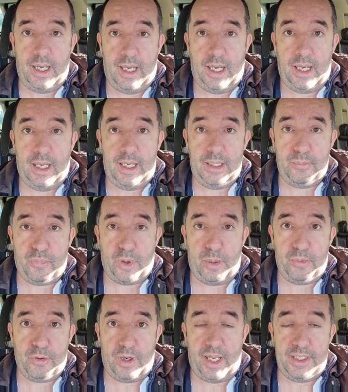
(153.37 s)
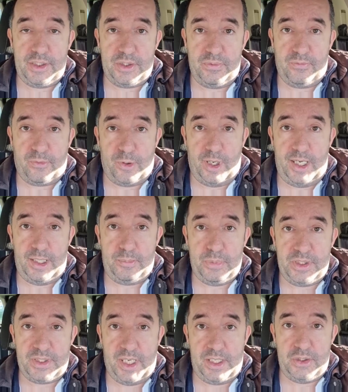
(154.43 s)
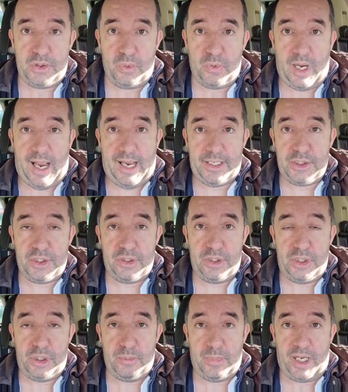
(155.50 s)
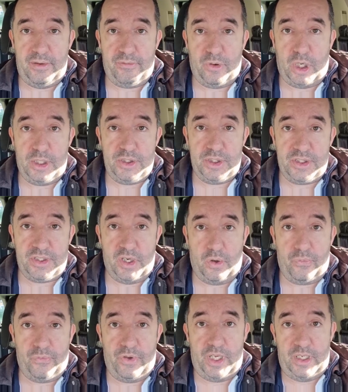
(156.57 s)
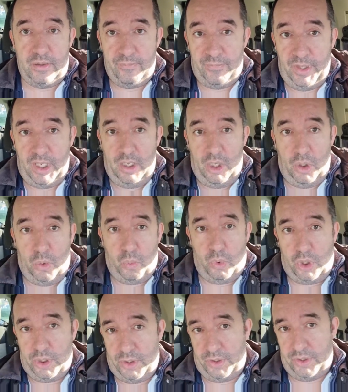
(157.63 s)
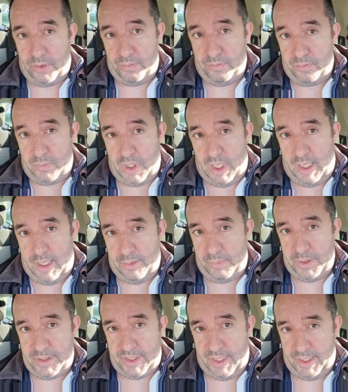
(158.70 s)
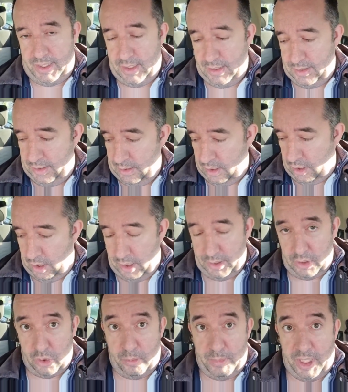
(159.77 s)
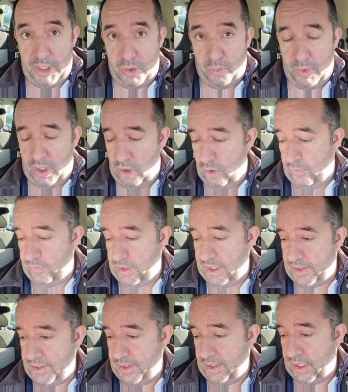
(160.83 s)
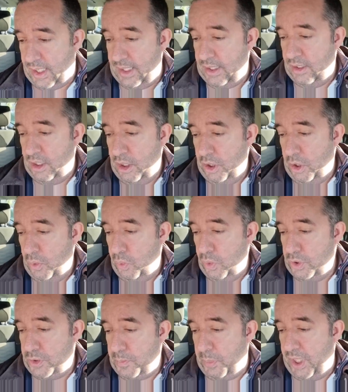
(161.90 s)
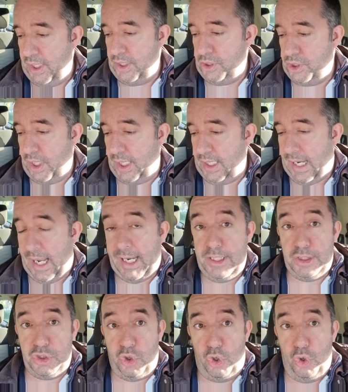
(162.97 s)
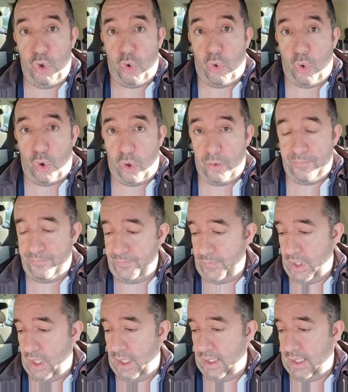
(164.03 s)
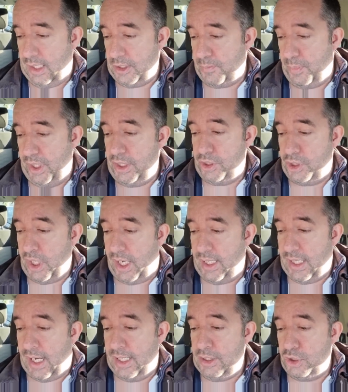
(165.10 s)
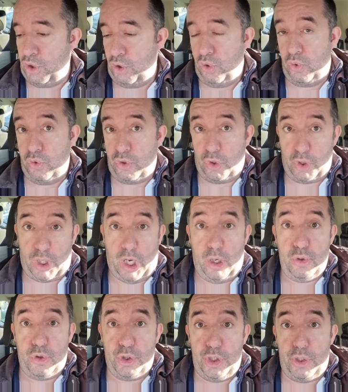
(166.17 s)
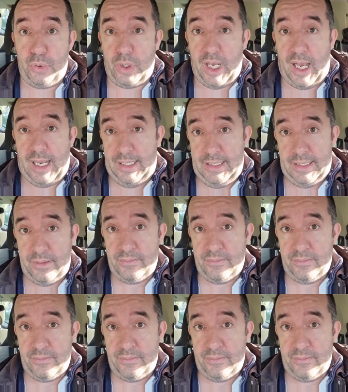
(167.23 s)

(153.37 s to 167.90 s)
uh, in preparation for any potential action that you may find yourself in. One of them, uh, particularly, that I got made aware of yesterday was PJH Law. Uh, that's pjhlaw.co.uk.